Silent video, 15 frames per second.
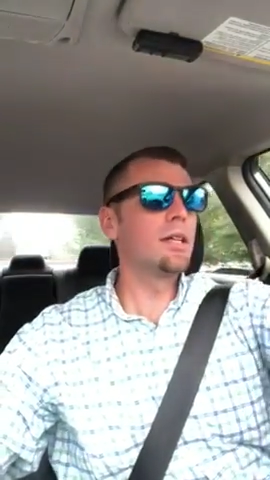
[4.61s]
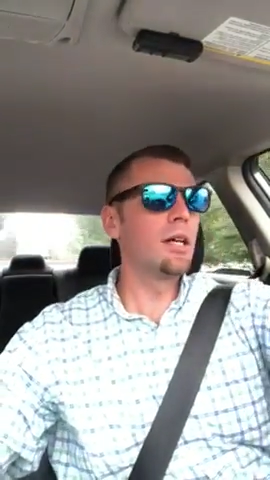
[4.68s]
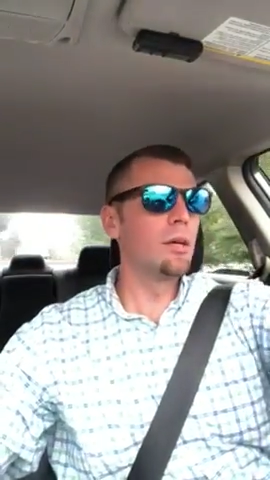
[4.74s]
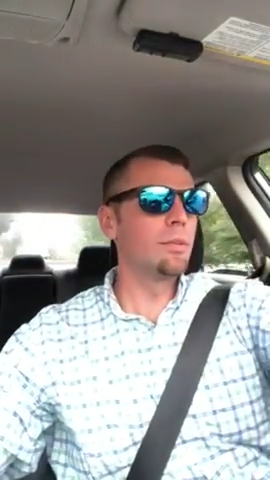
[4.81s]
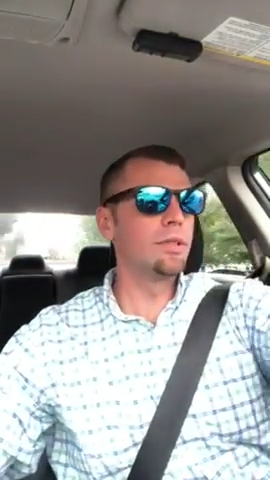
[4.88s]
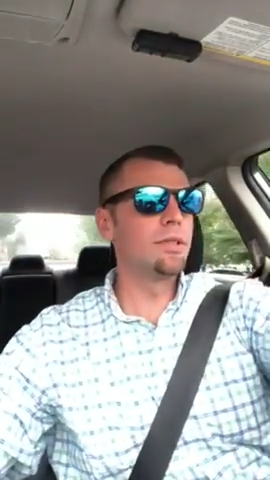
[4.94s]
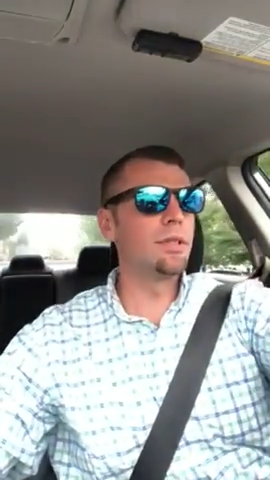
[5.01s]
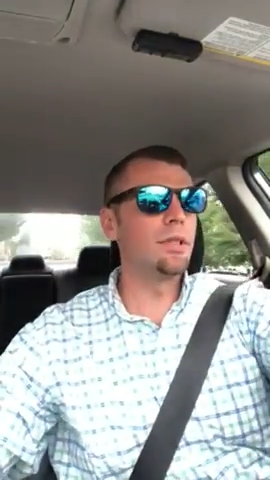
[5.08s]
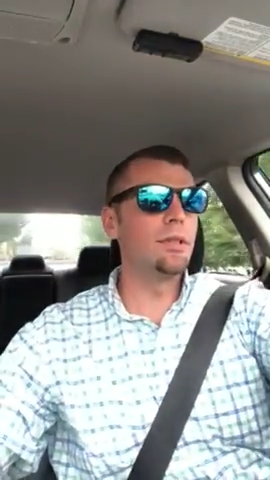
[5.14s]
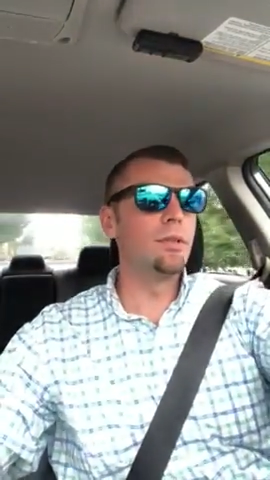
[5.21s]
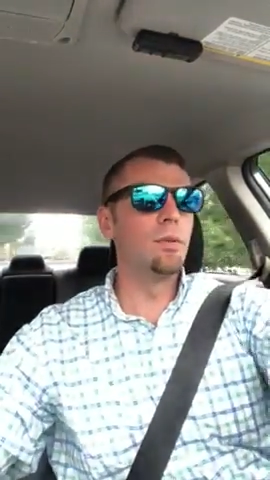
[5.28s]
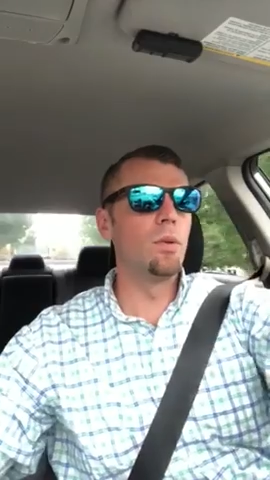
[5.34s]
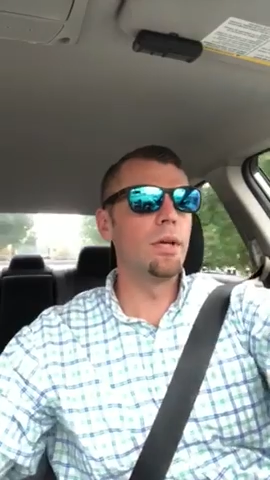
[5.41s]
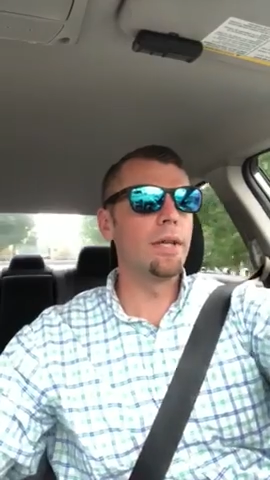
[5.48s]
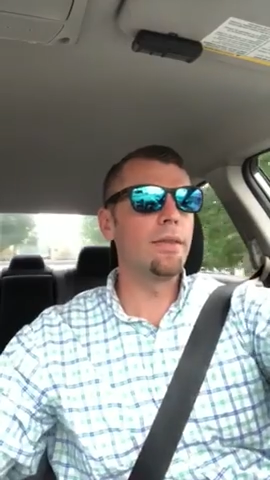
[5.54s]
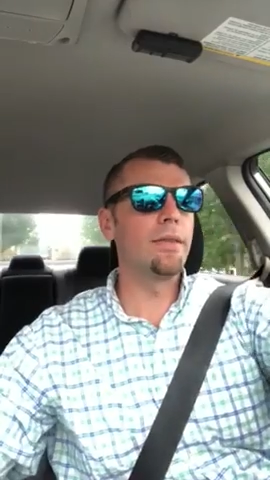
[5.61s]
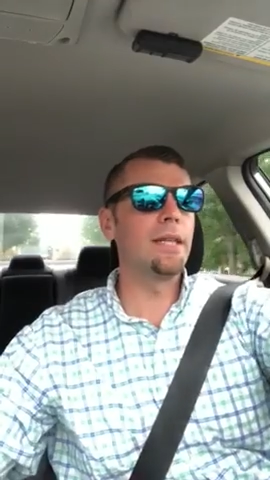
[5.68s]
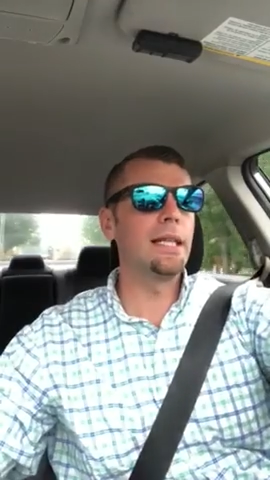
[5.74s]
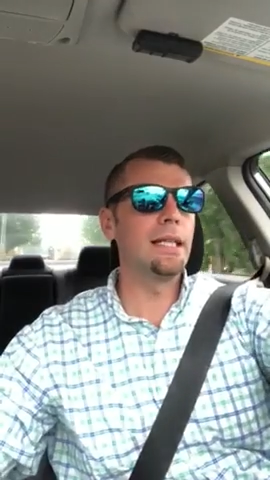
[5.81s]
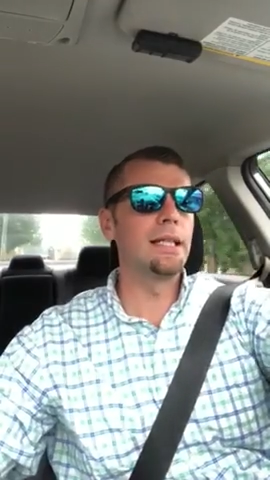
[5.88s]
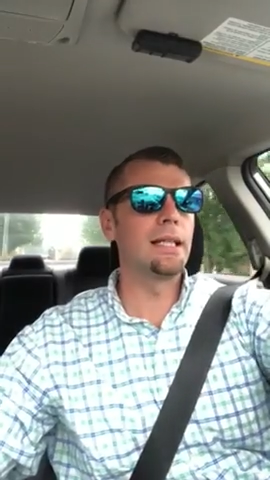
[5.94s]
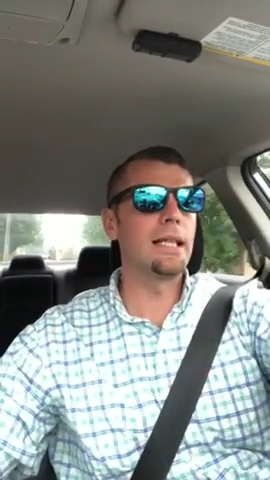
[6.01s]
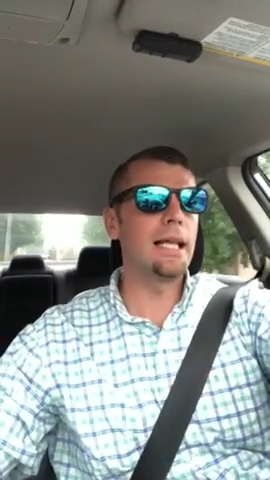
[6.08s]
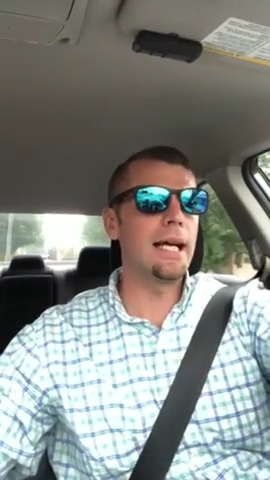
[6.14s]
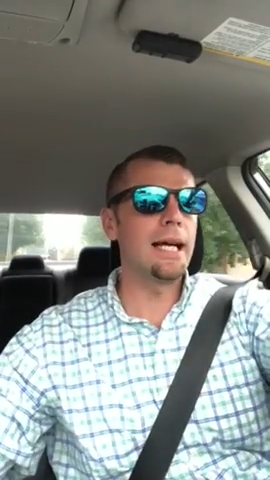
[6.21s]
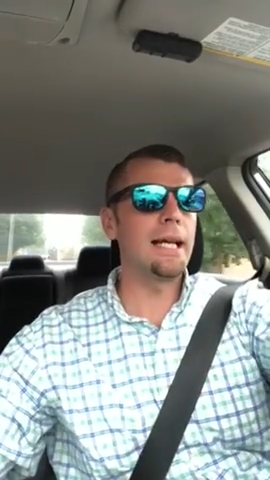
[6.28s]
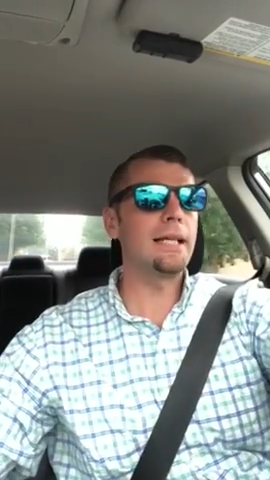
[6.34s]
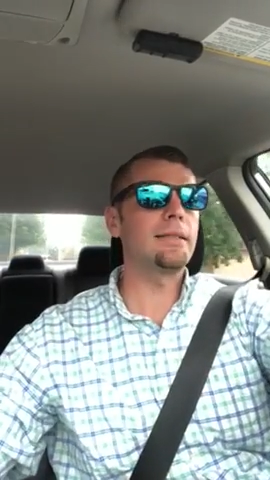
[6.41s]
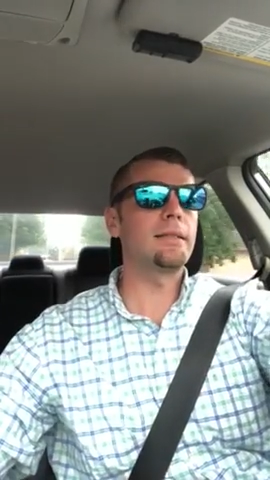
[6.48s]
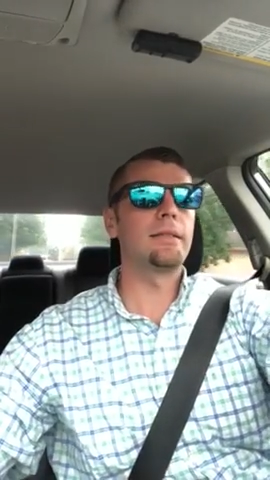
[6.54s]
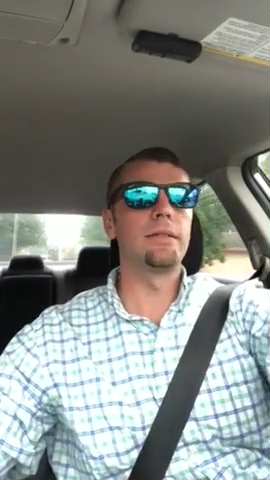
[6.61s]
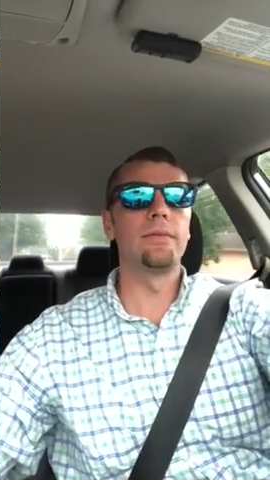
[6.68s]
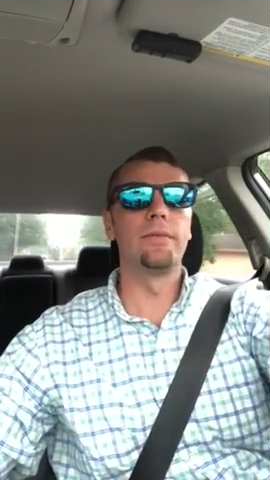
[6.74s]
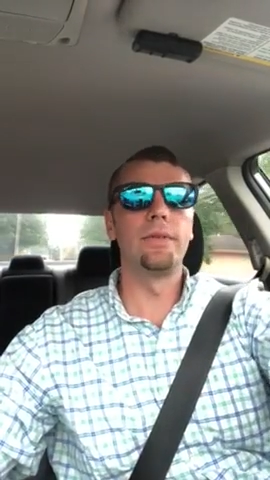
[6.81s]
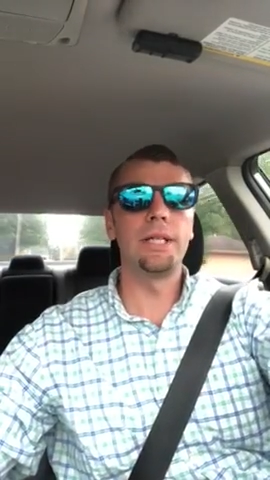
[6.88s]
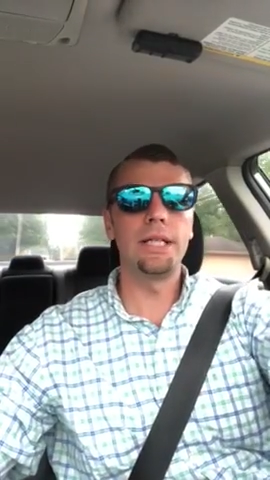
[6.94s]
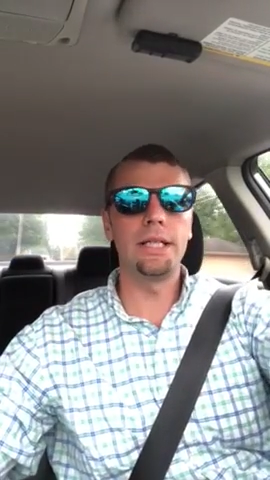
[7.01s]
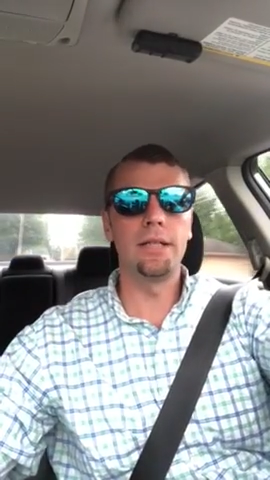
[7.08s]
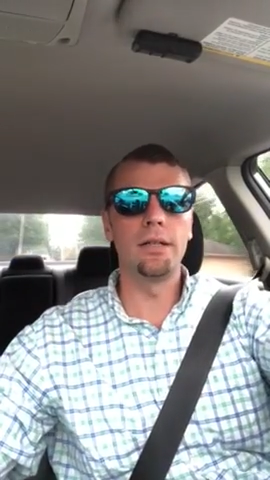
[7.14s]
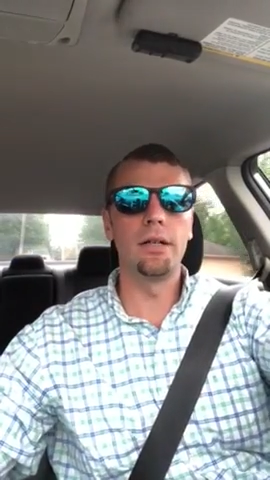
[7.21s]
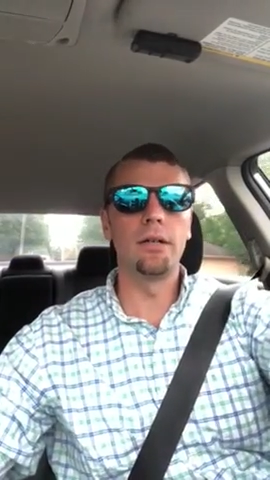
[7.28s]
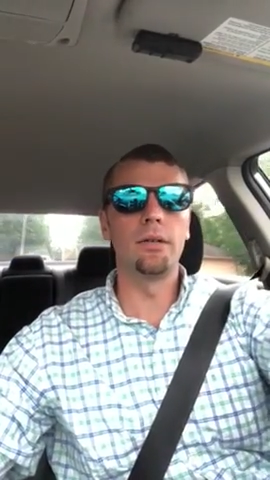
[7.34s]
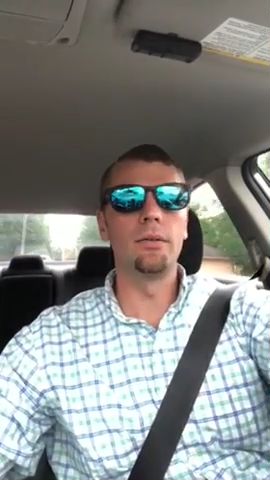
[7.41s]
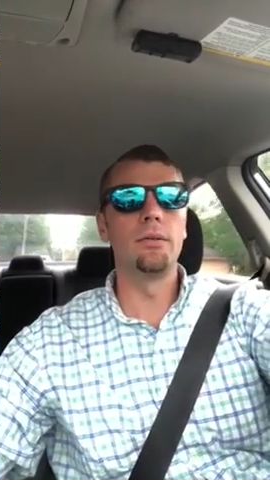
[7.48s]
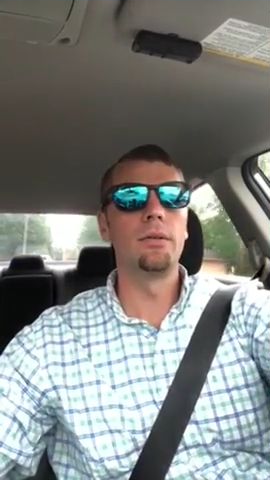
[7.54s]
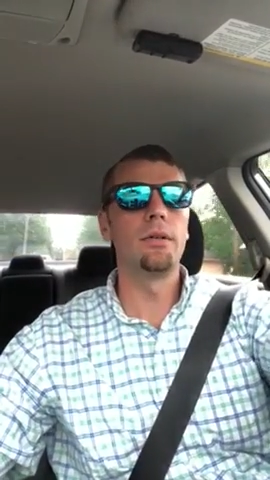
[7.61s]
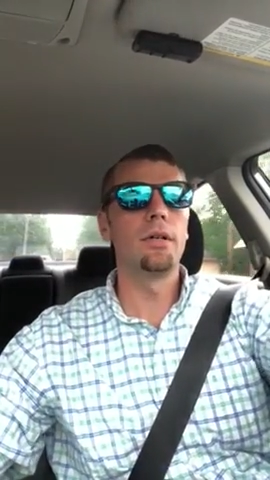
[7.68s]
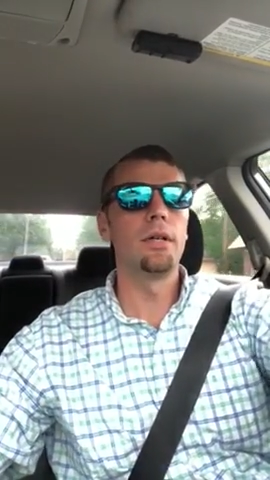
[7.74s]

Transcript: coming to you with the last video